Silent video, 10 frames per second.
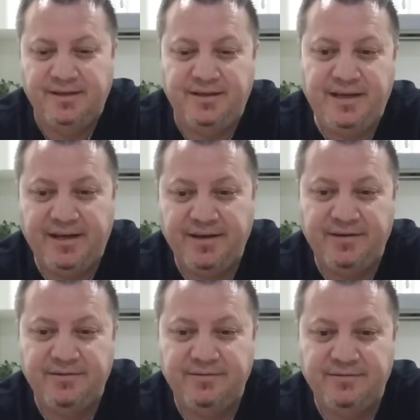
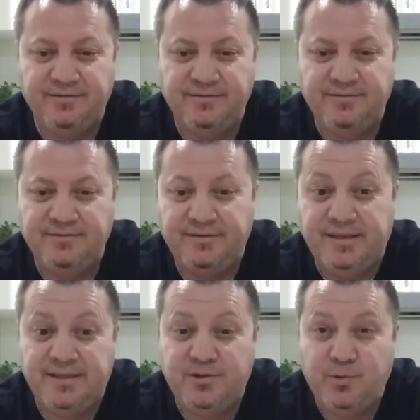Now
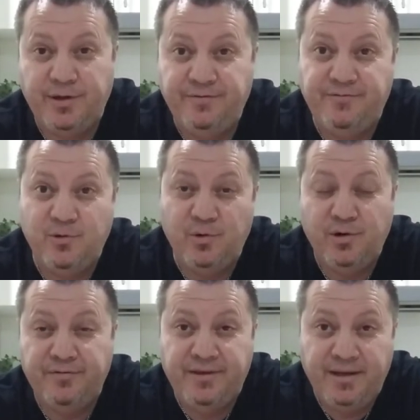there's
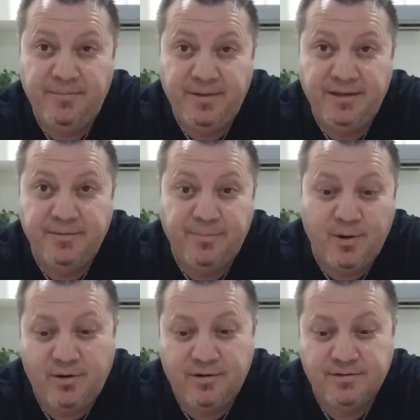24 of them in the
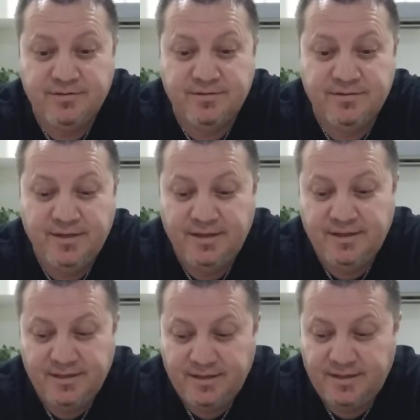box,
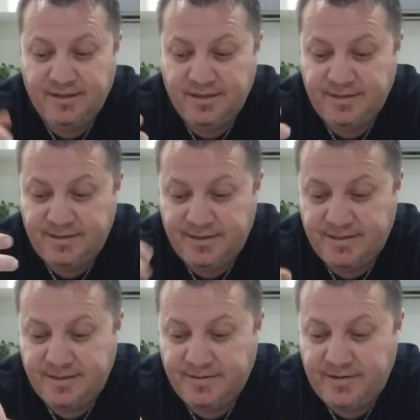
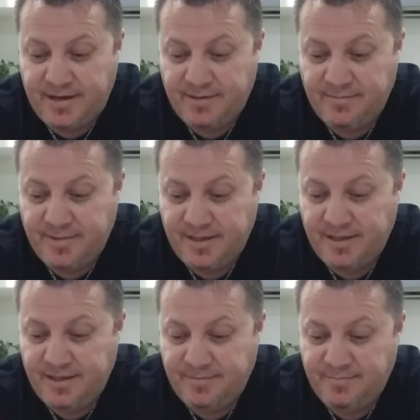60
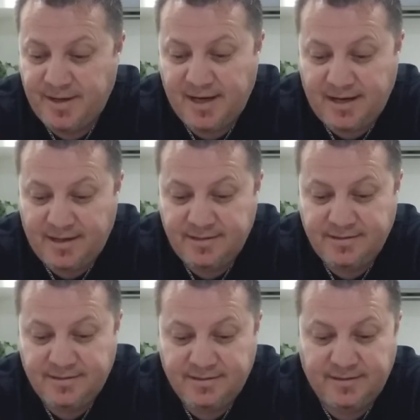gram
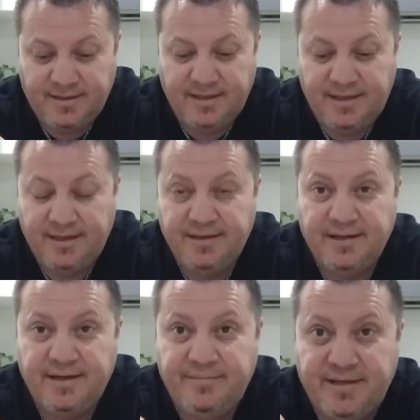bars, and
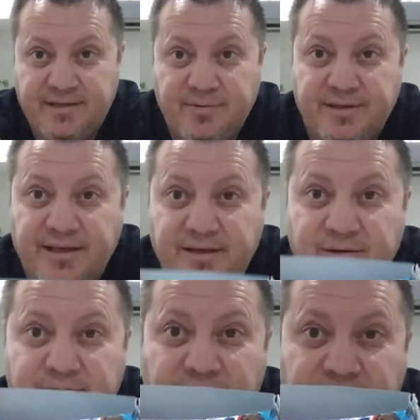that's what they
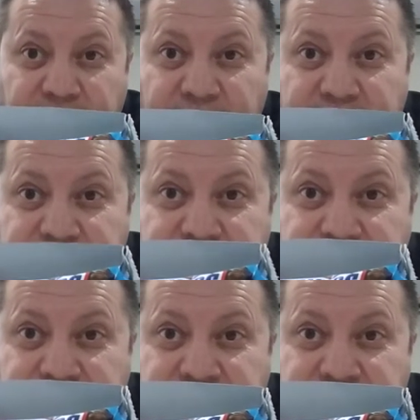look like, guys.